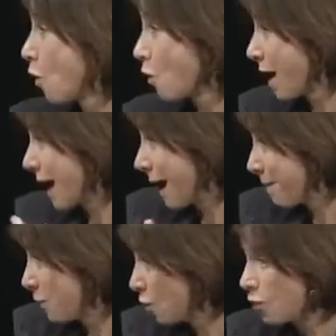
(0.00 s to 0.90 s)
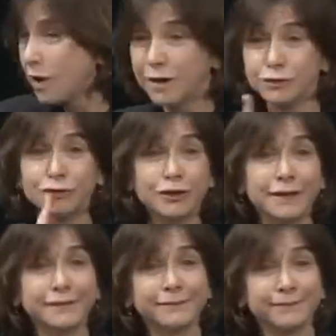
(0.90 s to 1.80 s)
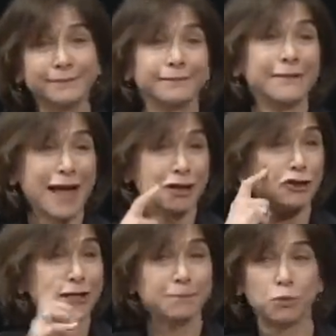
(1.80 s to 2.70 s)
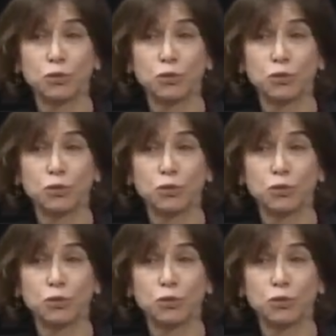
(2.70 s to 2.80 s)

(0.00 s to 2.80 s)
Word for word: all over the campus so what happened was